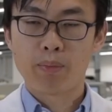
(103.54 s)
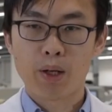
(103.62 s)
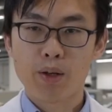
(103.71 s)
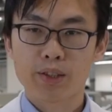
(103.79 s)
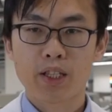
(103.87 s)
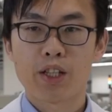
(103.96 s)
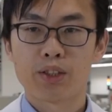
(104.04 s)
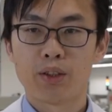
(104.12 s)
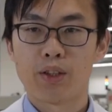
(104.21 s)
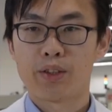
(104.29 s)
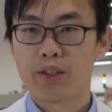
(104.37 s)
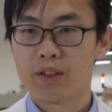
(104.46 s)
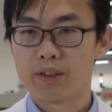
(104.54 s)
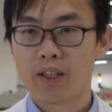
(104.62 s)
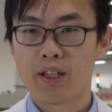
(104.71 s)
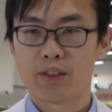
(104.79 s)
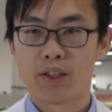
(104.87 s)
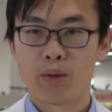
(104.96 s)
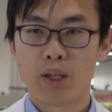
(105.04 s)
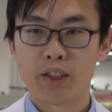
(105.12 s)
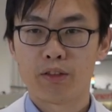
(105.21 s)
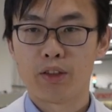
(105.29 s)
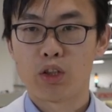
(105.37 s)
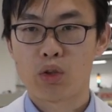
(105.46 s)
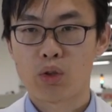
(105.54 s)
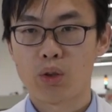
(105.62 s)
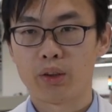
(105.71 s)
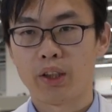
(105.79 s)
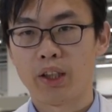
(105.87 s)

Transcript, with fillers: Perovskite solar cells has a relatively short